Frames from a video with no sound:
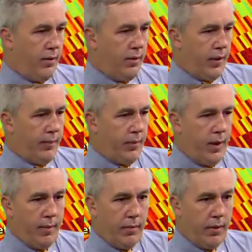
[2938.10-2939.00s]
Okay,
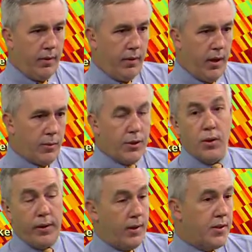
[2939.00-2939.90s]
yeah. I was just
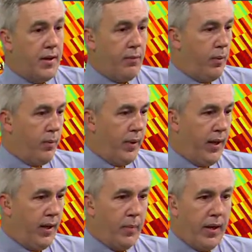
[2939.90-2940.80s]
looking to see if we were
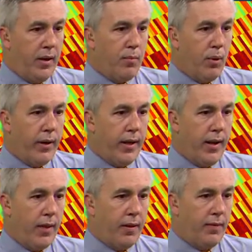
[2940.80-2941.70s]
picking up any debris,
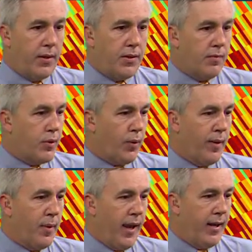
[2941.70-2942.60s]
and nothing that's
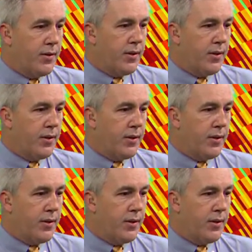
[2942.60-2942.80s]
screaming at us